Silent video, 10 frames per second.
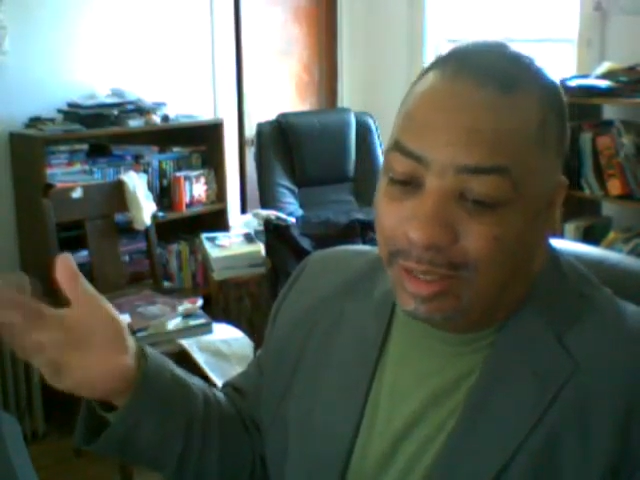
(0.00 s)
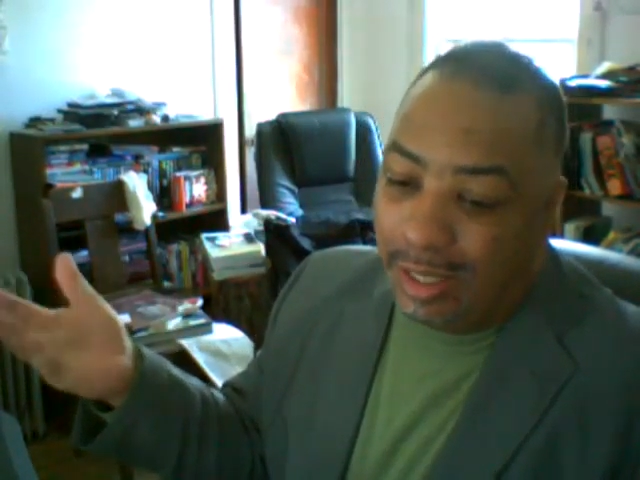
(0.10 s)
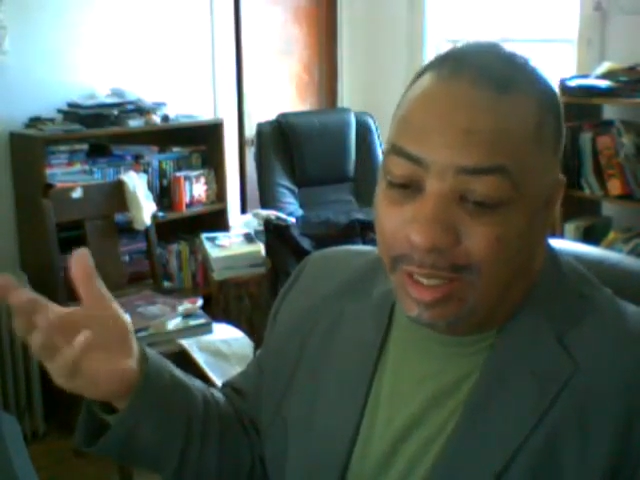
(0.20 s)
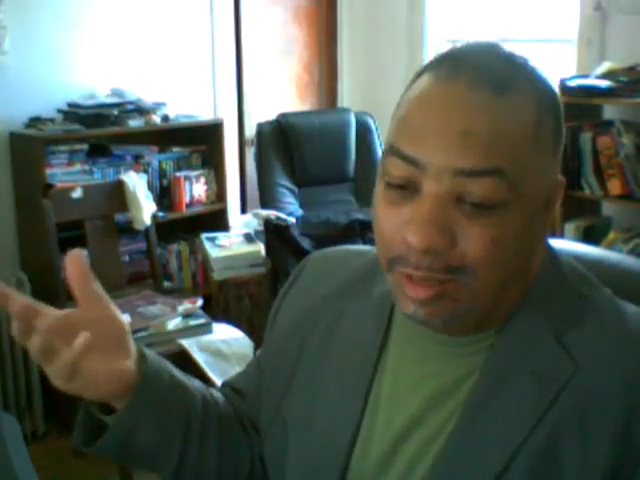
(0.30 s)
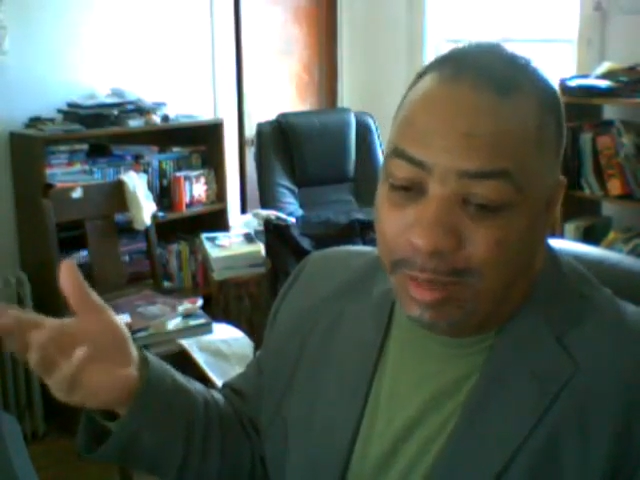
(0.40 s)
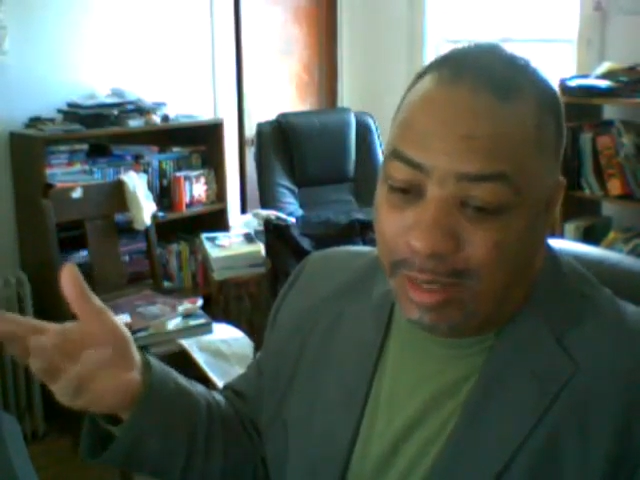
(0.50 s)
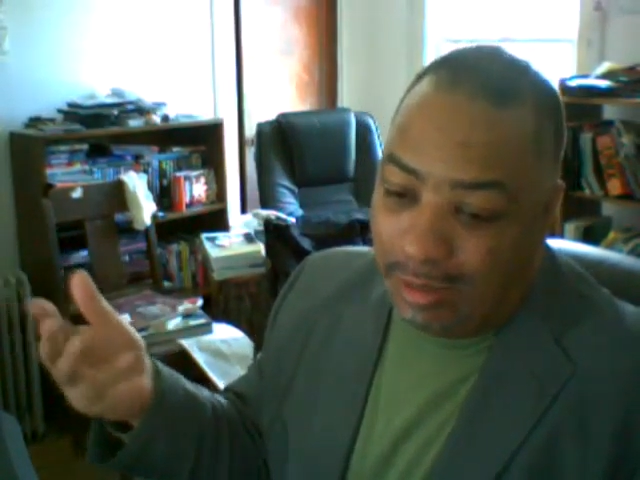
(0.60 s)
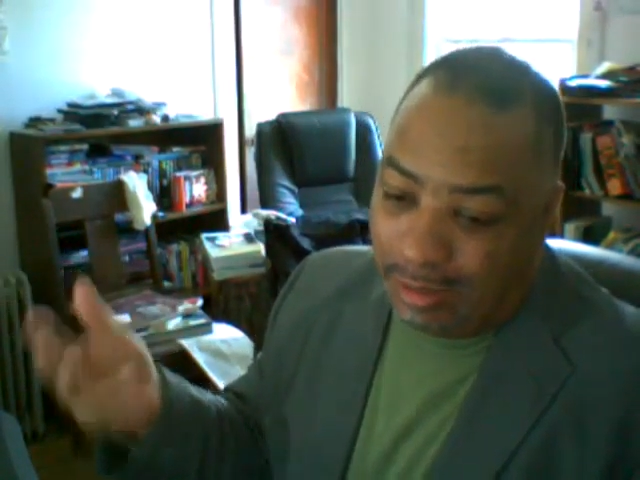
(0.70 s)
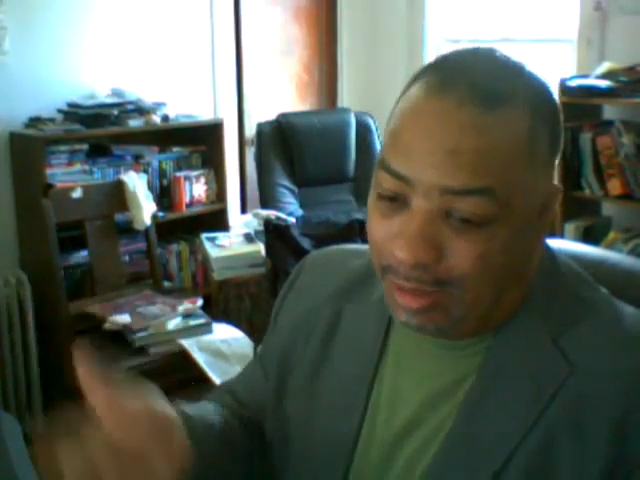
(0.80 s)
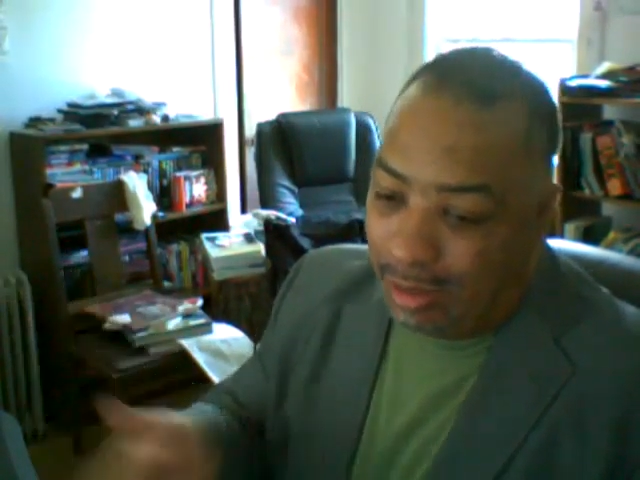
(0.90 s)
your
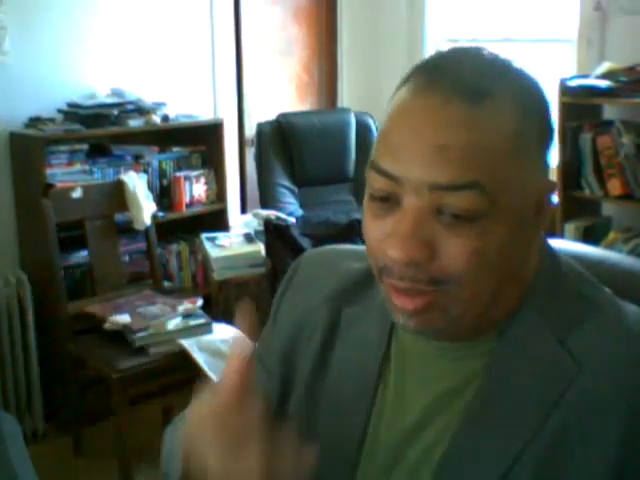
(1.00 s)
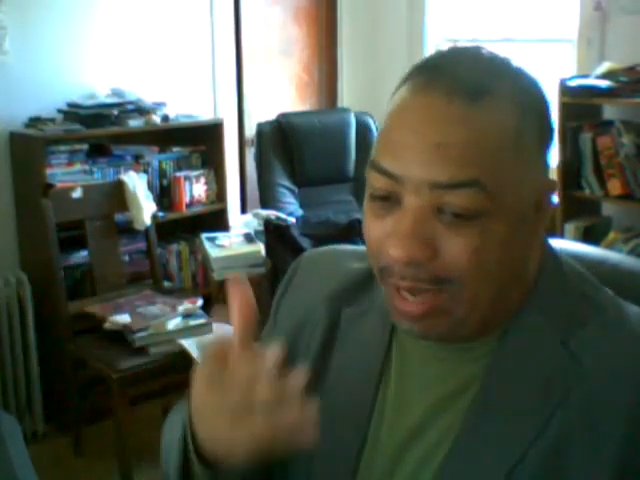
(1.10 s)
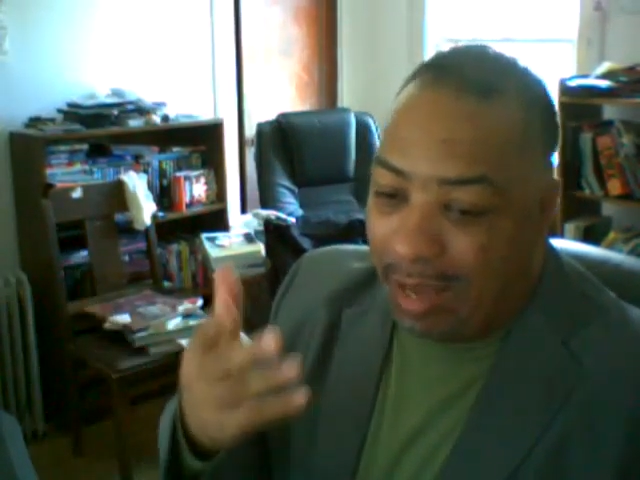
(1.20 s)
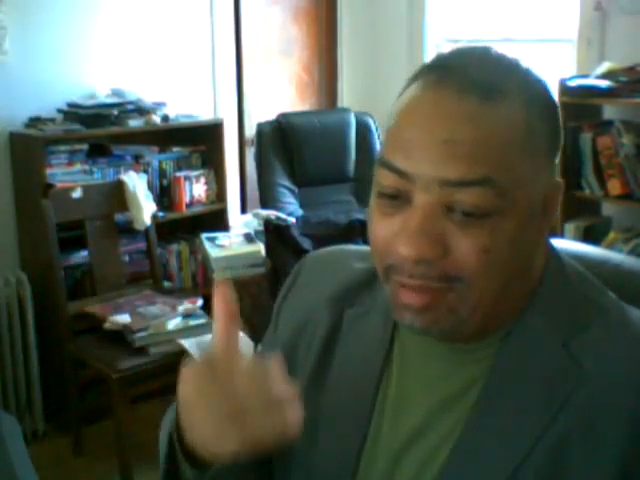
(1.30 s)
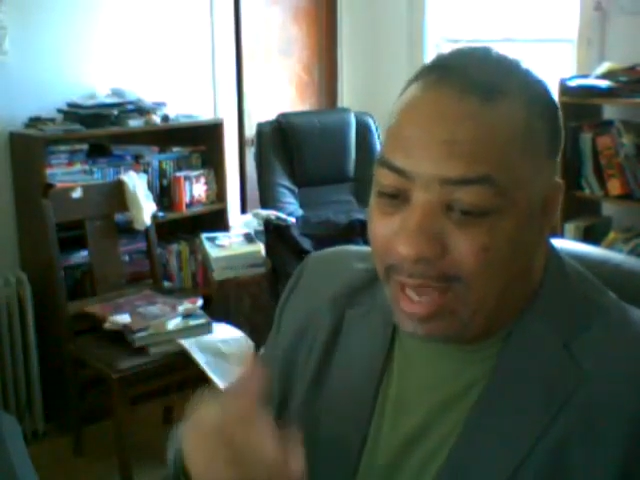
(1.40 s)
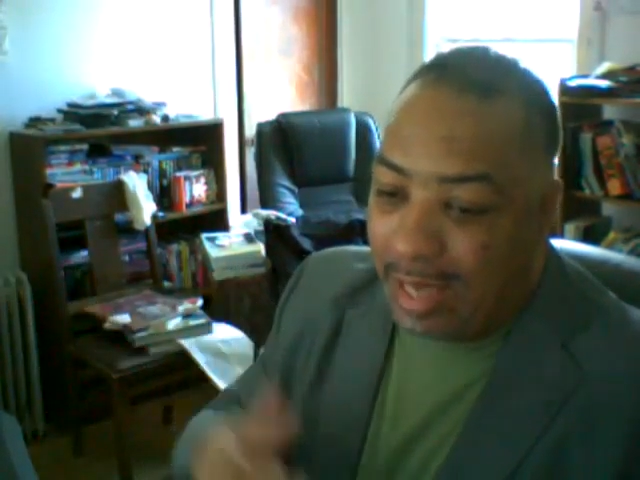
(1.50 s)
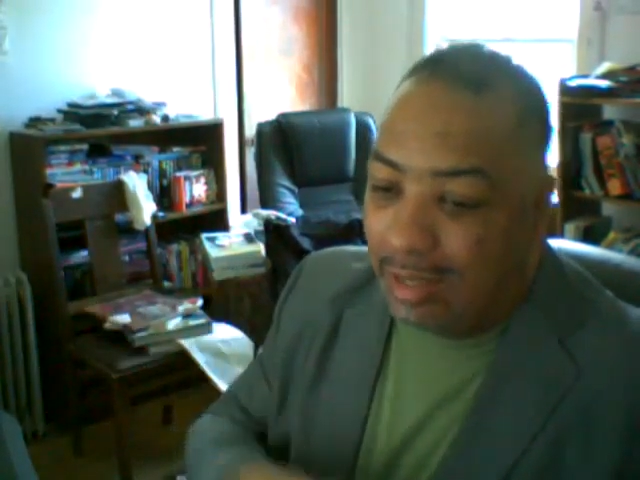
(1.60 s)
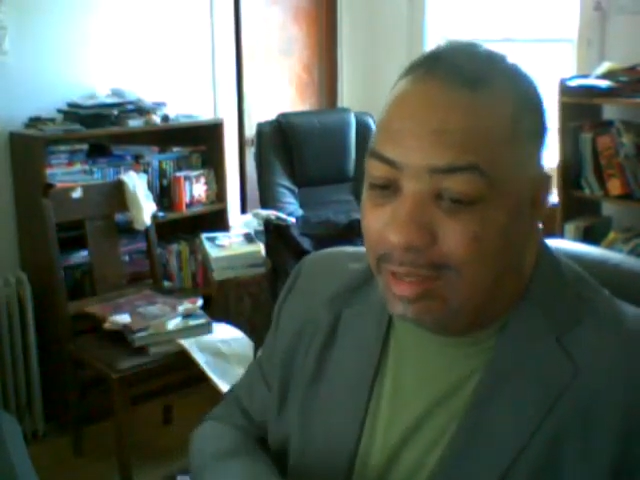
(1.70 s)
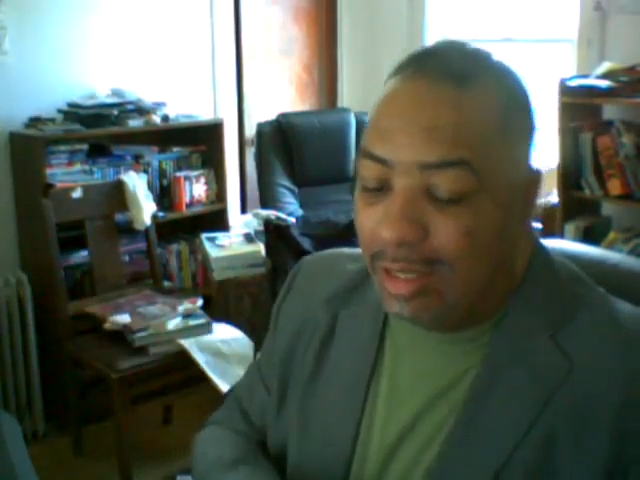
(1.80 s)
enemies, you know, have at it.